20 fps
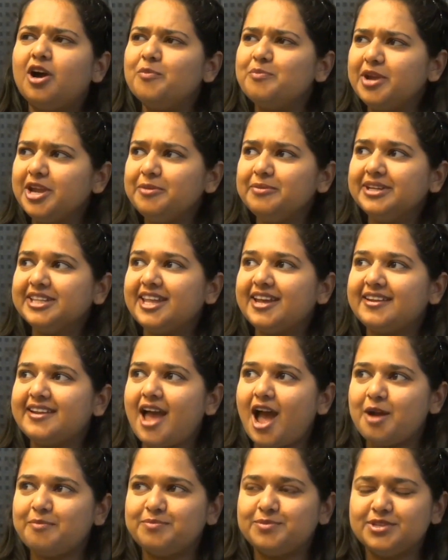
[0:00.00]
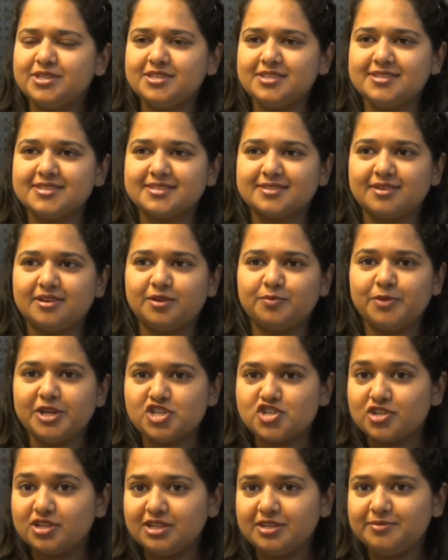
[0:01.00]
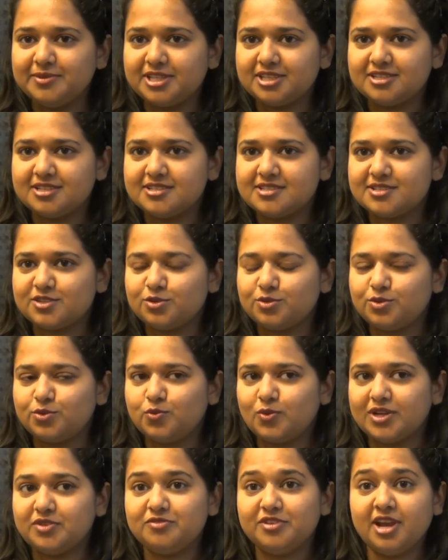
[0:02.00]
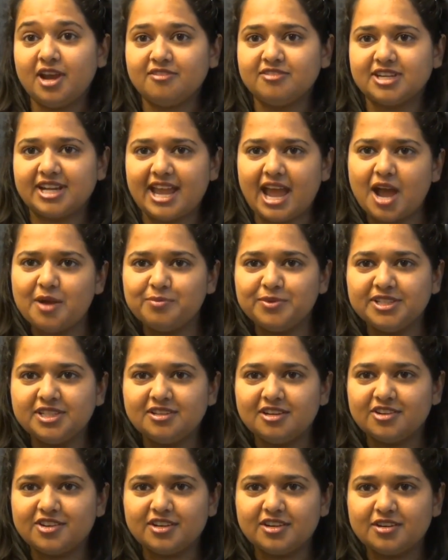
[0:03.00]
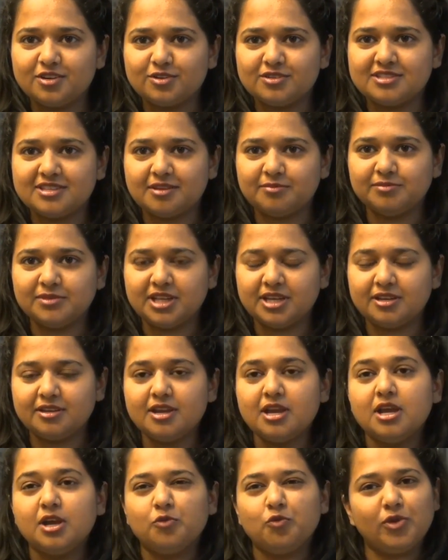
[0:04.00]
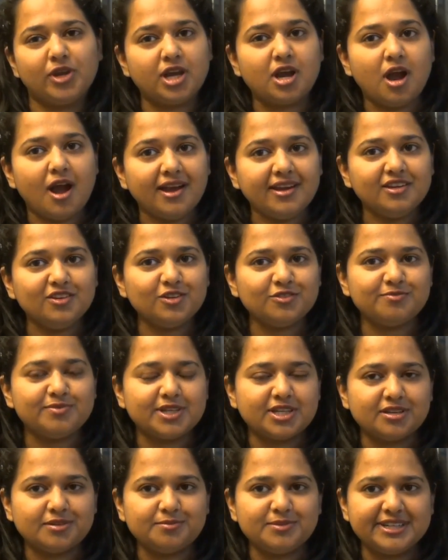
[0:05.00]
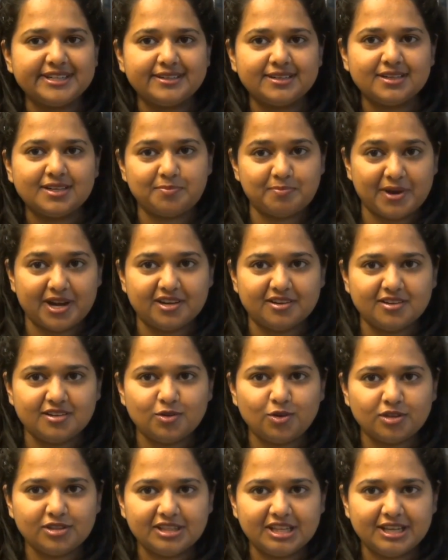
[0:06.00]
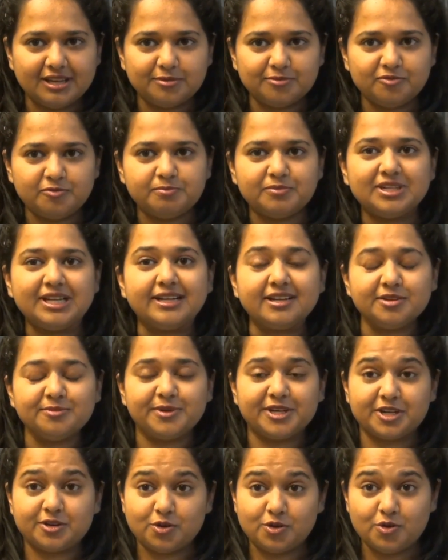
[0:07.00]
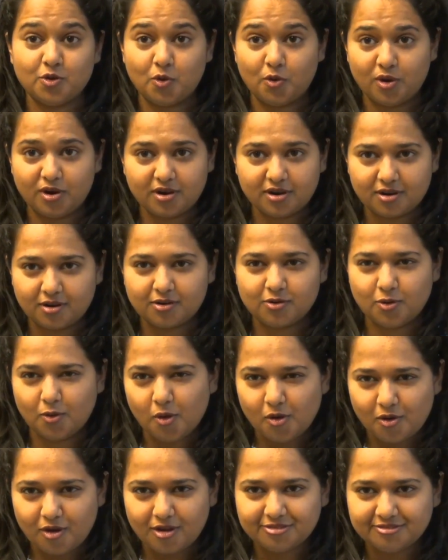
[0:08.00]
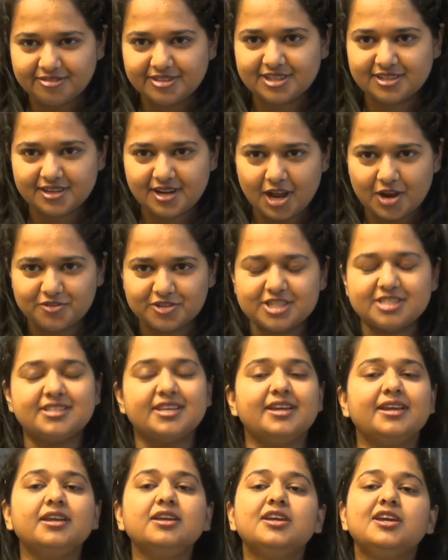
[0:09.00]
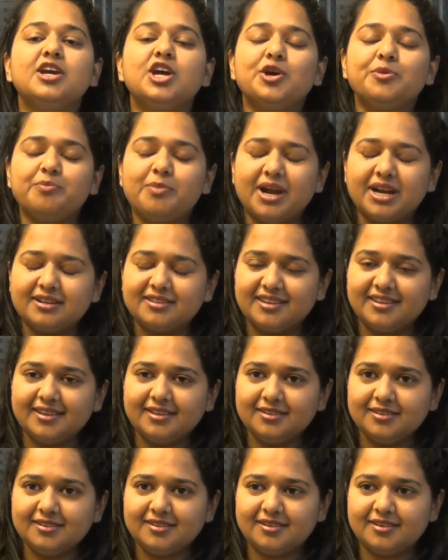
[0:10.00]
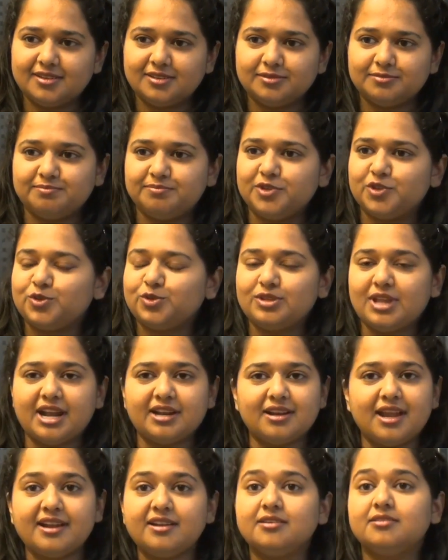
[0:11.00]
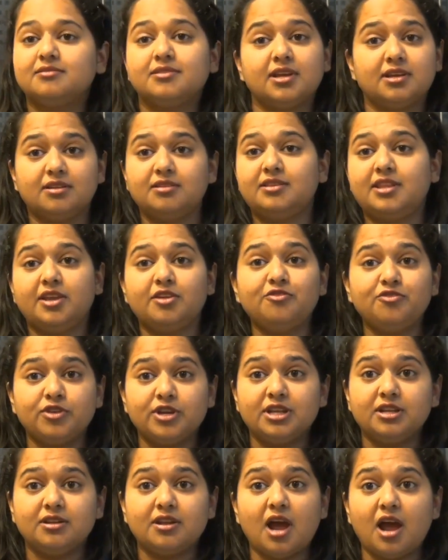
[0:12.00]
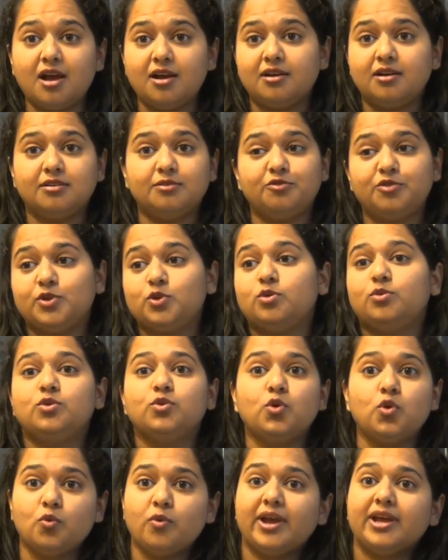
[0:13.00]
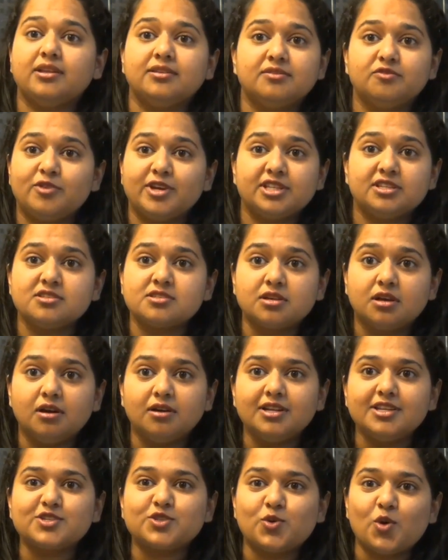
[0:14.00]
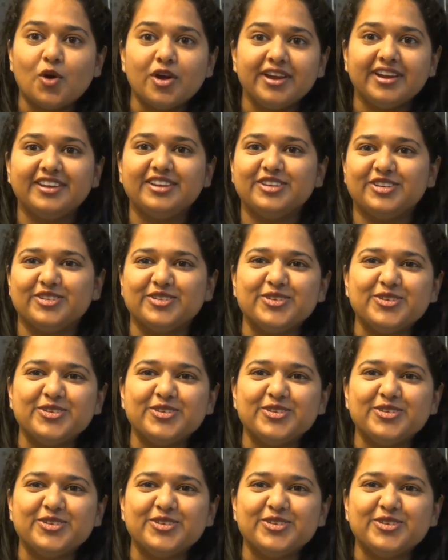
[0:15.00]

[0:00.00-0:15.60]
Maybe that happens majorly because when we have a gap in career or something, we kind of become little dependent on them, little bit low confident, I would say. But then that, and they feel we don't know where this girl is going,